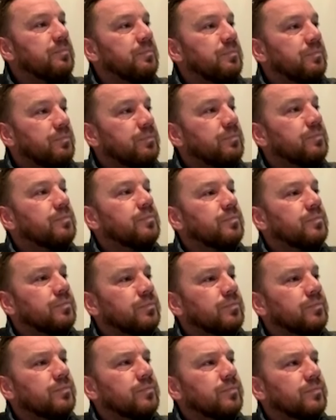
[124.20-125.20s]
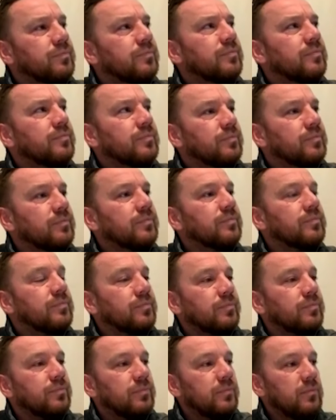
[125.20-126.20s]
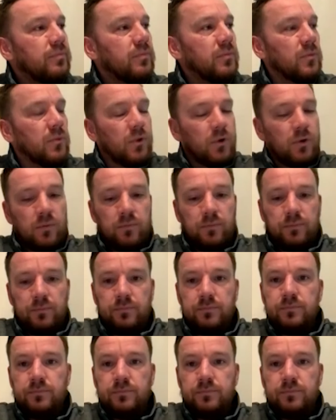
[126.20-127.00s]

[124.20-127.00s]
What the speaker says: (silent)